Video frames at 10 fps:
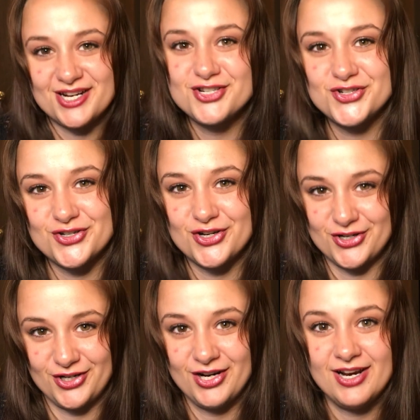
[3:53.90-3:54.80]

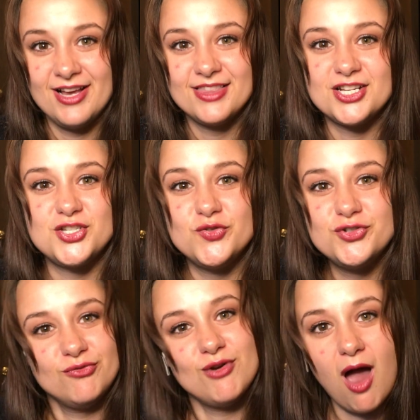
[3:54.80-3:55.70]
sure that you
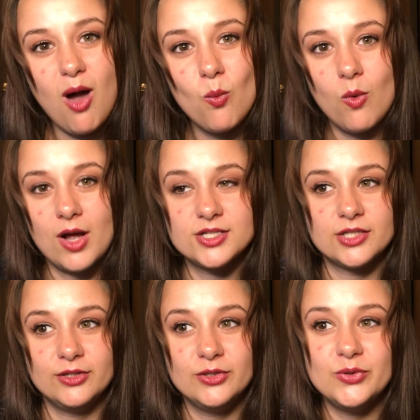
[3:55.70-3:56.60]
do not want
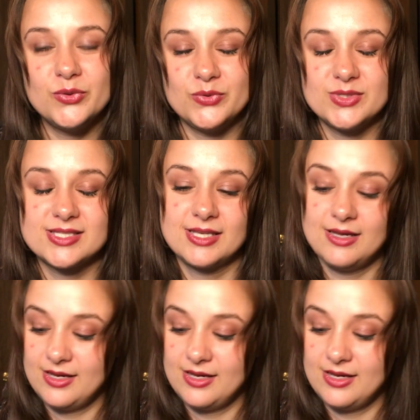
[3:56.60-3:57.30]
to lose